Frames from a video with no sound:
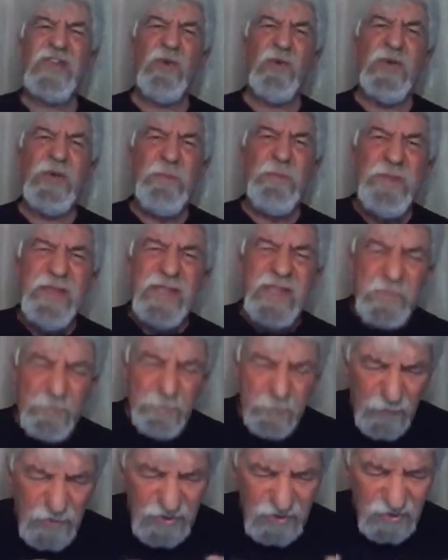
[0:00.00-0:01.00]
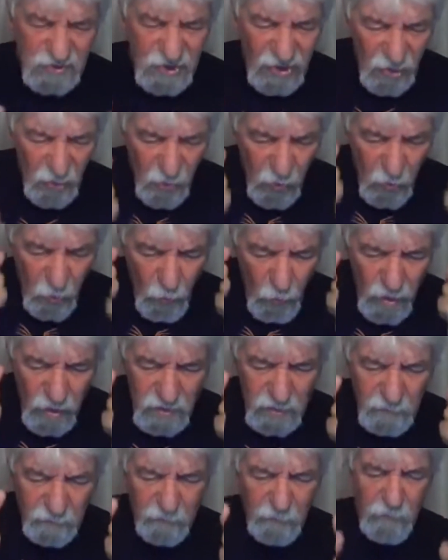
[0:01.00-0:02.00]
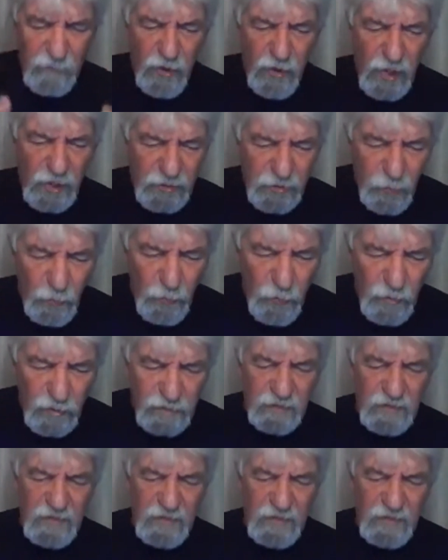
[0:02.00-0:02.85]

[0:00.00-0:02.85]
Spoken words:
I want to be that person who works for God, who